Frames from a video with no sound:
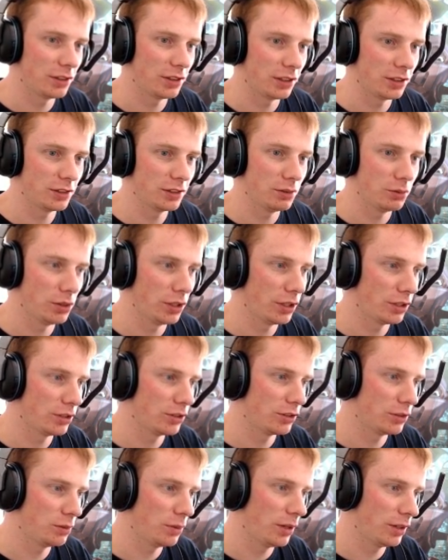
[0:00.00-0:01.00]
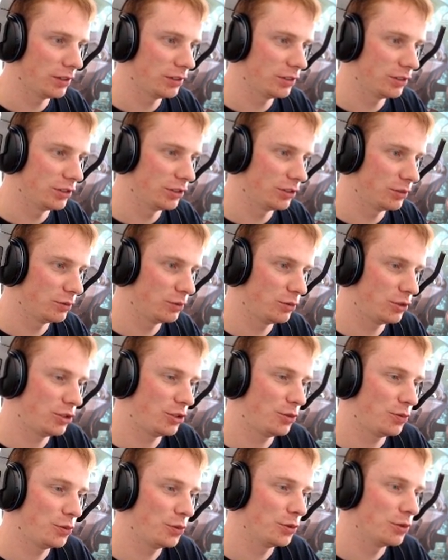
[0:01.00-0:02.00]
like simulation space, it
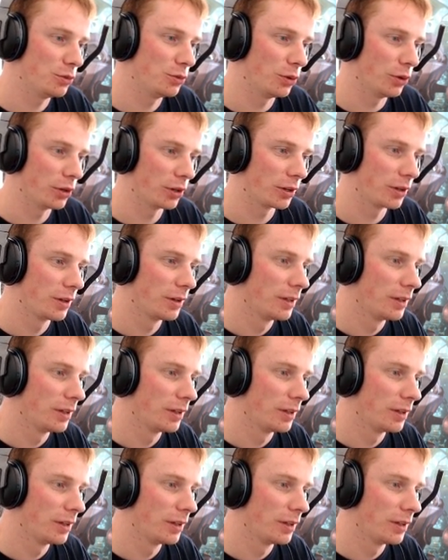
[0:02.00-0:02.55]
just wouldn't work.